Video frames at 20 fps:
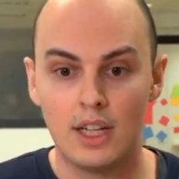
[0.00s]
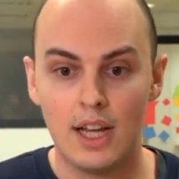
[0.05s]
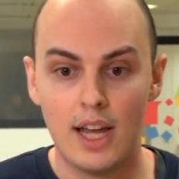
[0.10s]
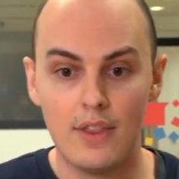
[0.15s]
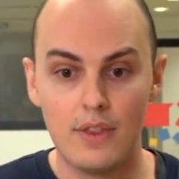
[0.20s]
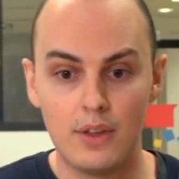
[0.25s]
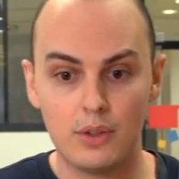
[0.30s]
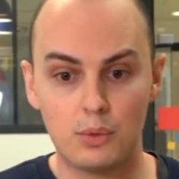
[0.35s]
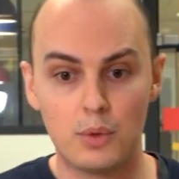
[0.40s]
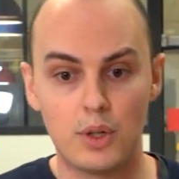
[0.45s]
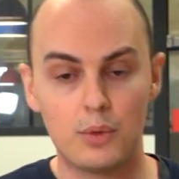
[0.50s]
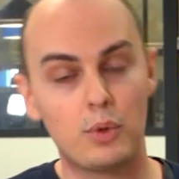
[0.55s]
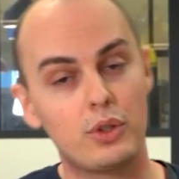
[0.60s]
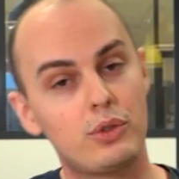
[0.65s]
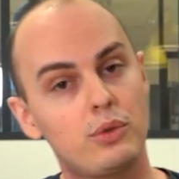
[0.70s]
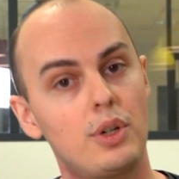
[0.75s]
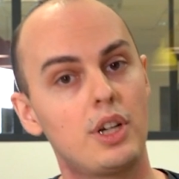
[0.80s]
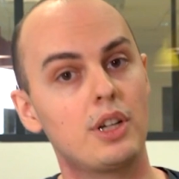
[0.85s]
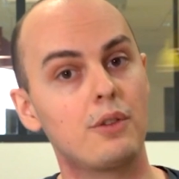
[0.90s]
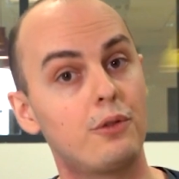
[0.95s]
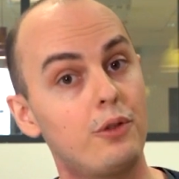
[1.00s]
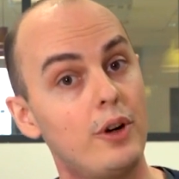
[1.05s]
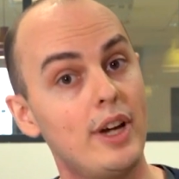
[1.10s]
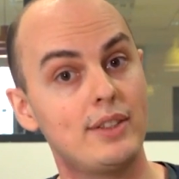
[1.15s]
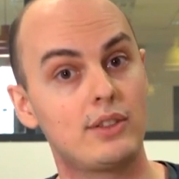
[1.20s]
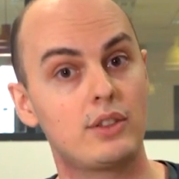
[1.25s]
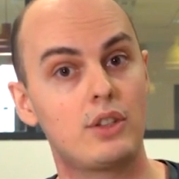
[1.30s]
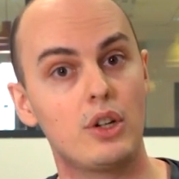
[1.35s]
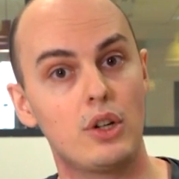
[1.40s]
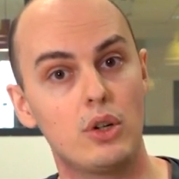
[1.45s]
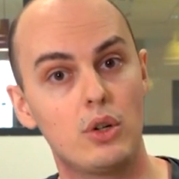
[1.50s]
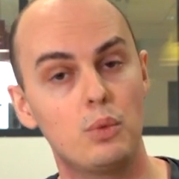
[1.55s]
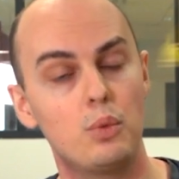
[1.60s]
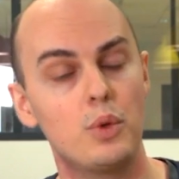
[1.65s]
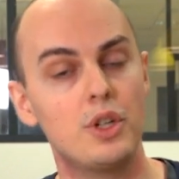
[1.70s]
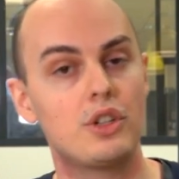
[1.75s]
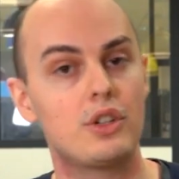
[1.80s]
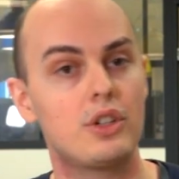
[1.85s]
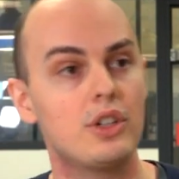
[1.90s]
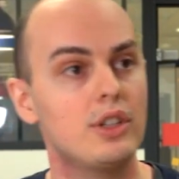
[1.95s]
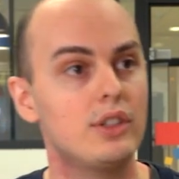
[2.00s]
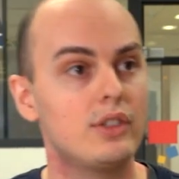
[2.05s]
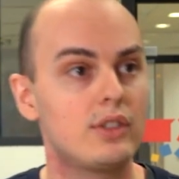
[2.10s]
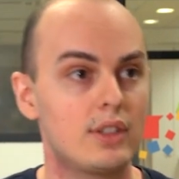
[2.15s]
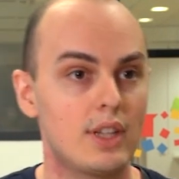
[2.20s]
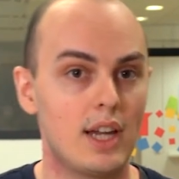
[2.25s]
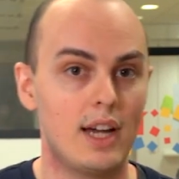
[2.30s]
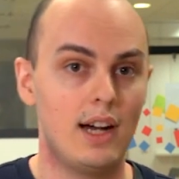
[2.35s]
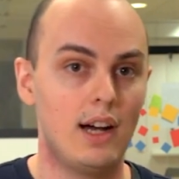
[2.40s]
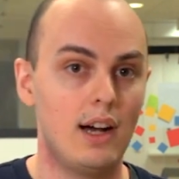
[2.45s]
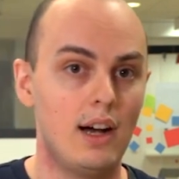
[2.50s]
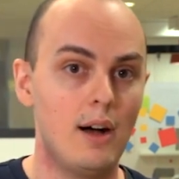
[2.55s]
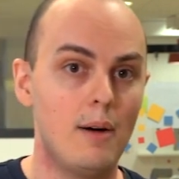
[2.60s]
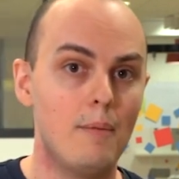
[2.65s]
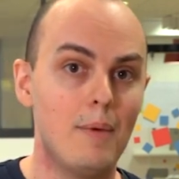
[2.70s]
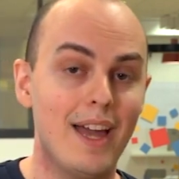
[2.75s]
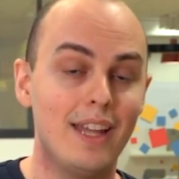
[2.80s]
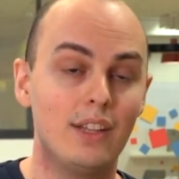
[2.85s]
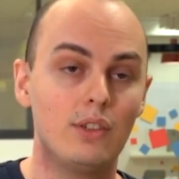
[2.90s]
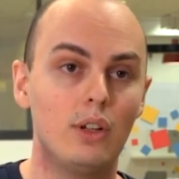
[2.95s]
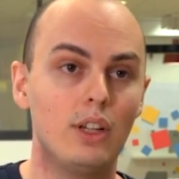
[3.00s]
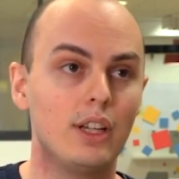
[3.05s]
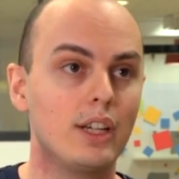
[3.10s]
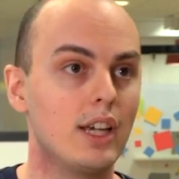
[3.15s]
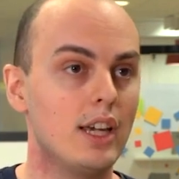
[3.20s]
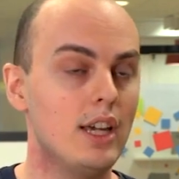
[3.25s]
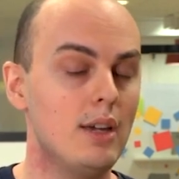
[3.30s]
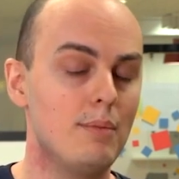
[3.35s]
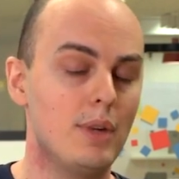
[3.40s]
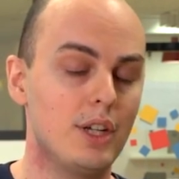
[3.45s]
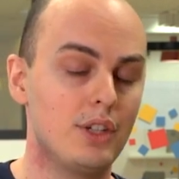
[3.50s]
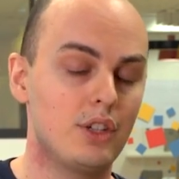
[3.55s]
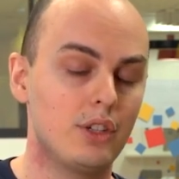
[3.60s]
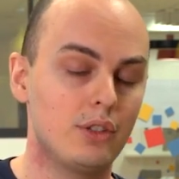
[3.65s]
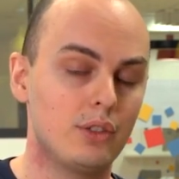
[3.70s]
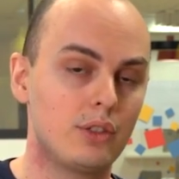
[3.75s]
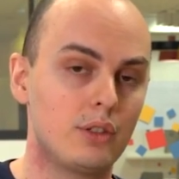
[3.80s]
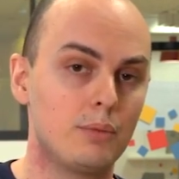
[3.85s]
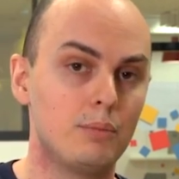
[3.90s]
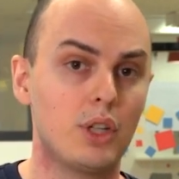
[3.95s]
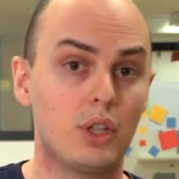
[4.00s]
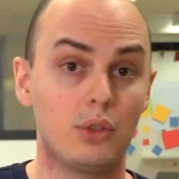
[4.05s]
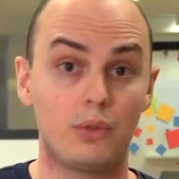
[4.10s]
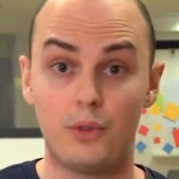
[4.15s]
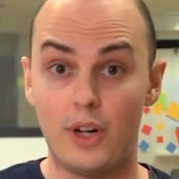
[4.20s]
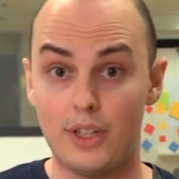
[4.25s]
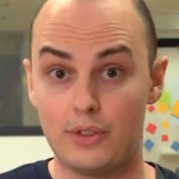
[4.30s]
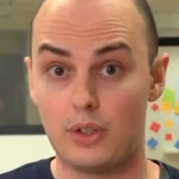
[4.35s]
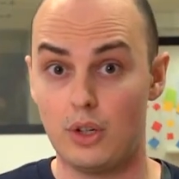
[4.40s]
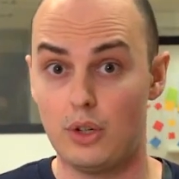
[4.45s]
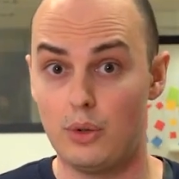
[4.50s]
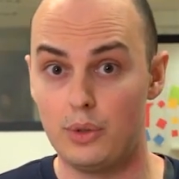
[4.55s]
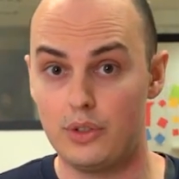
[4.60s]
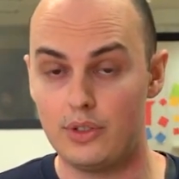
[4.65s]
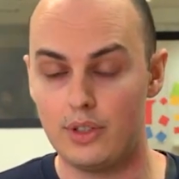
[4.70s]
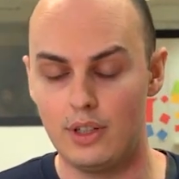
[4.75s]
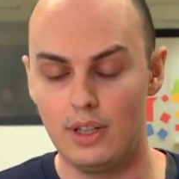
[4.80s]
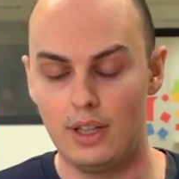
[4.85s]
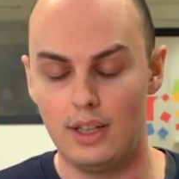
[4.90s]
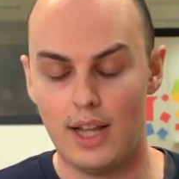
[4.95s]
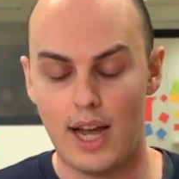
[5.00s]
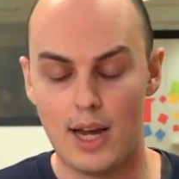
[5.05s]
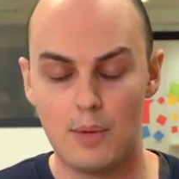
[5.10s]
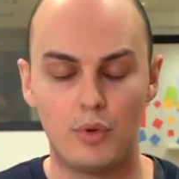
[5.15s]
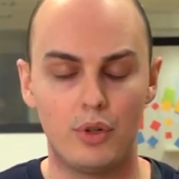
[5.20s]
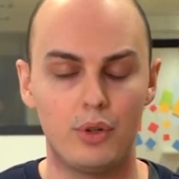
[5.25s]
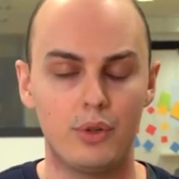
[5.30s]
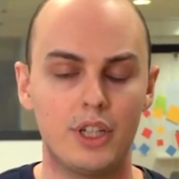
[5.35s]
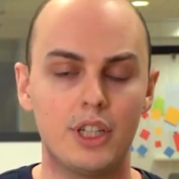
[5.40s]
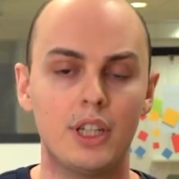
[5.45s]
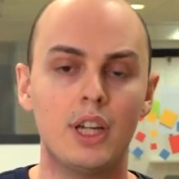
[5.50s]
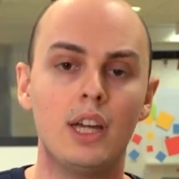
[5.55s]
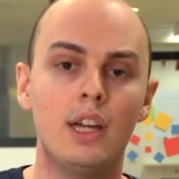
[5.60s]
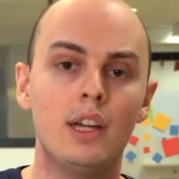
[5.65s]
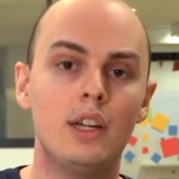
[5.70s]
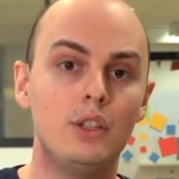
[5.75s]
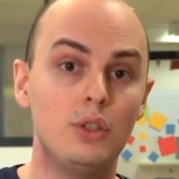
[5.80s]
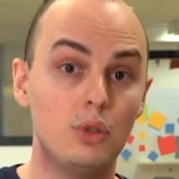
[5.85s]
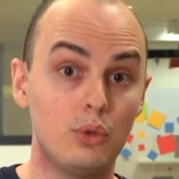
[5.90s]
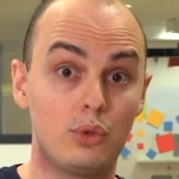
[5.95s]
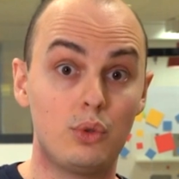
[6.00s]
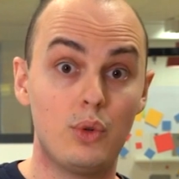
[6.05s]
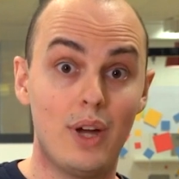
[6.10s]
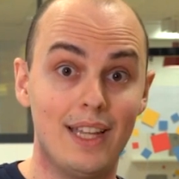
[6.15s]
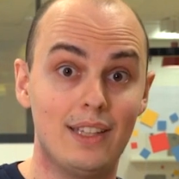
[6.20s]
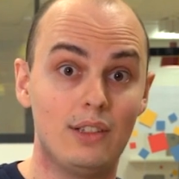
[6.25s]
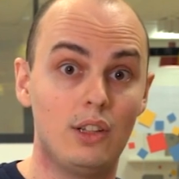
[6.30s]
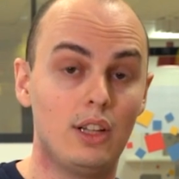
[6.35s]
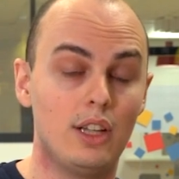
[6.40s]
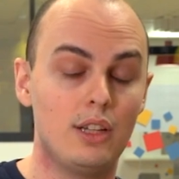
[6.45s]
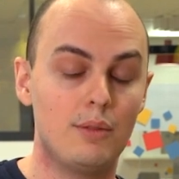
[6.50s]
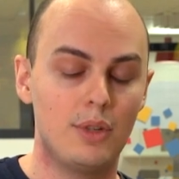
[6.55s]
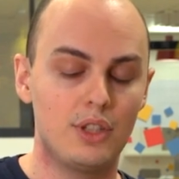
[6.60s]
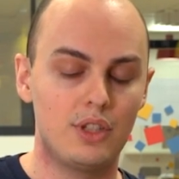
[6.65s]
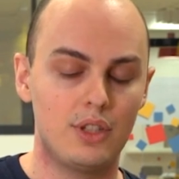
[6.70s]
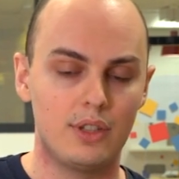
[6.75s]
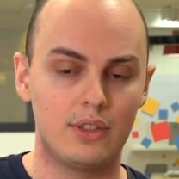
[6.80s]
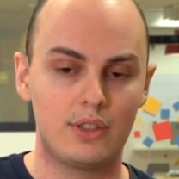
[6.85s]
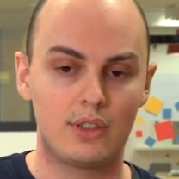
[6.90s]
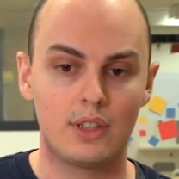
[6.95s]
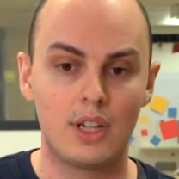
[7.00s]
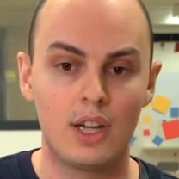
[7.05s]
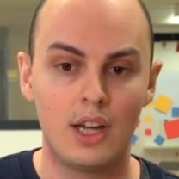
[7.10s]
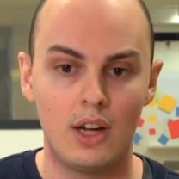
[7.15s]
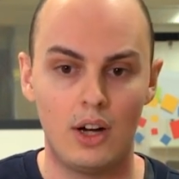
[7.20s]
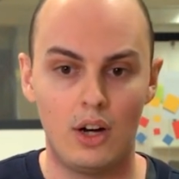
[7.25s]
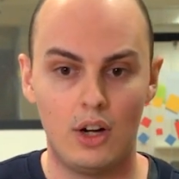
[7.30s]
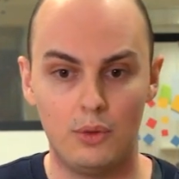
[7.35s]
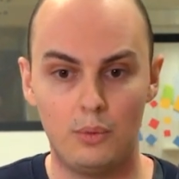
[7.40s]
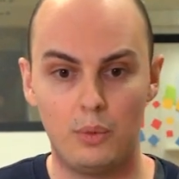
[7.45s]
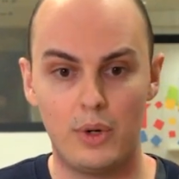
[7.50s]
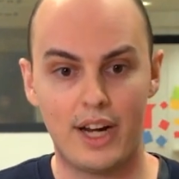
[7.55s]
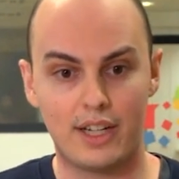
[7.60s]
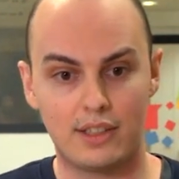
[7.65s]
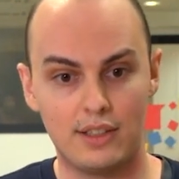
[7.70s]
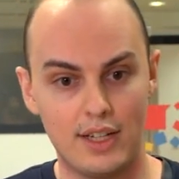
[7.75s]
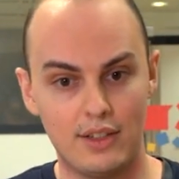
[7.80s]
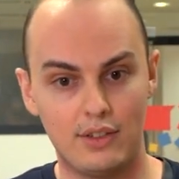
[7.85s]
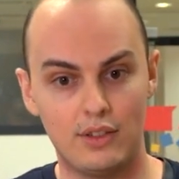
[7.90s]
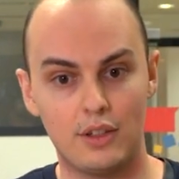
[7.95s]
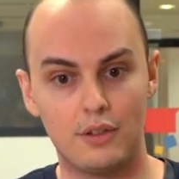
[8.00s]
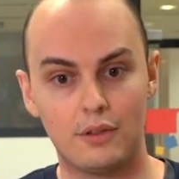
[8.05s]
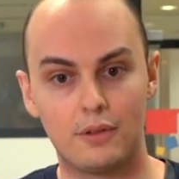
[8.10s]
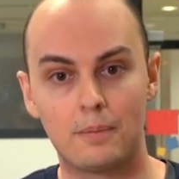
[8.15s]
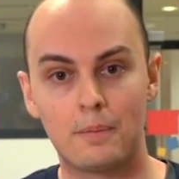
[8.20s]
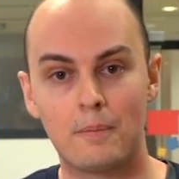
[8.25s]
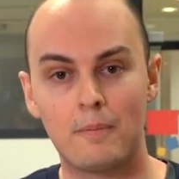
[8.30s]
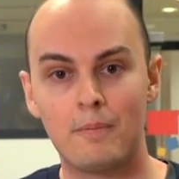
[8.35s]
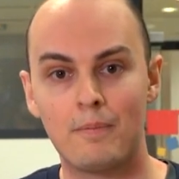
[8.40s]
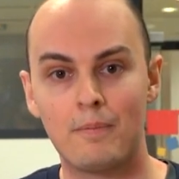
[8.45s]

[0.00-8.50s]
And this one was running Fresco, which is uh, handling images, because Fresco is a library used to handle images on React Native.